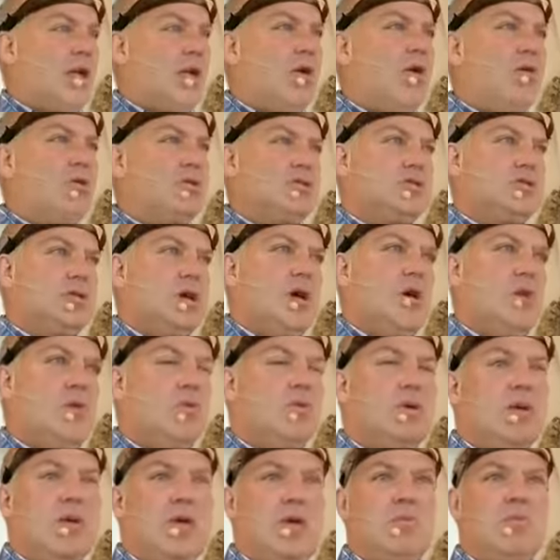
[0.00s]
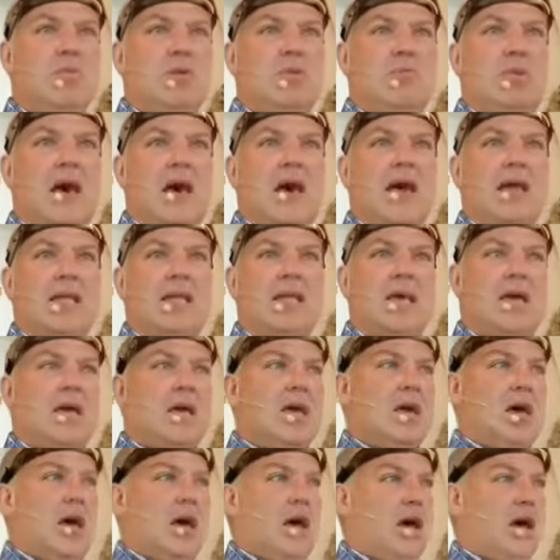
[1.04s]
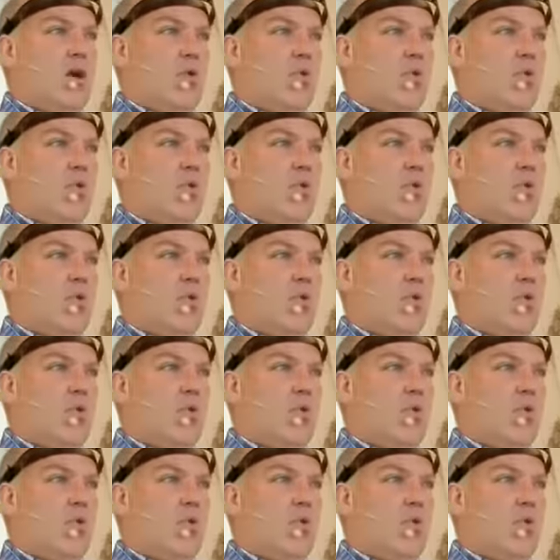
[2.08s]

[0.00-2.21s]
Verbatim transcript: Also, keep in mind uh,